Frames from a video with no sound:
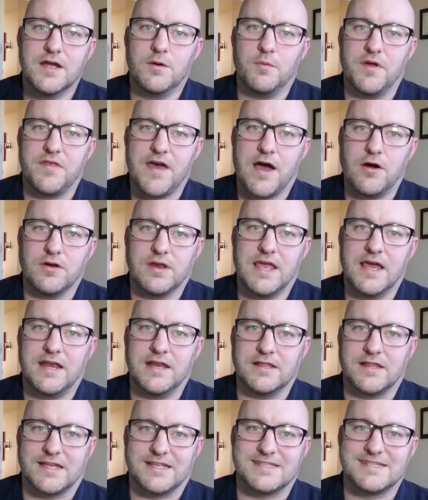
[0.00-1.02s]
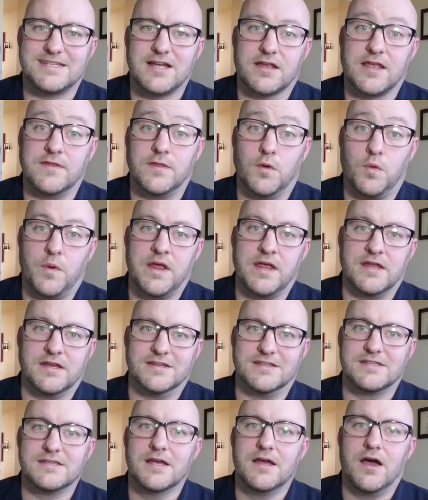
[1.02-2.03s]
without getting like stuck in the
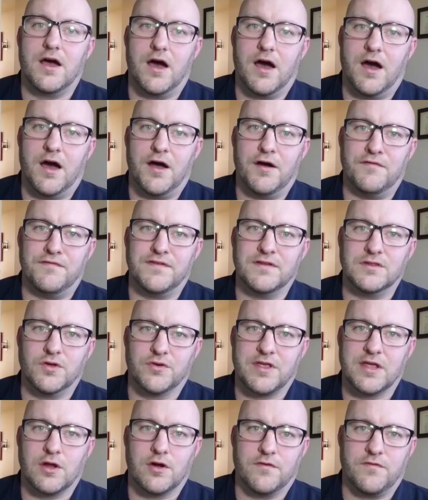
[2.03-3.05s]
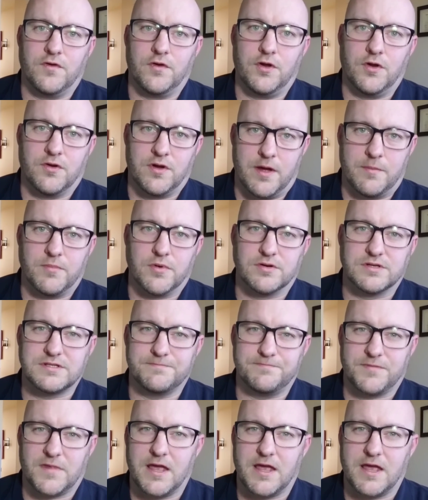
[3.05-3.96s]
weeds of looking over your numbers.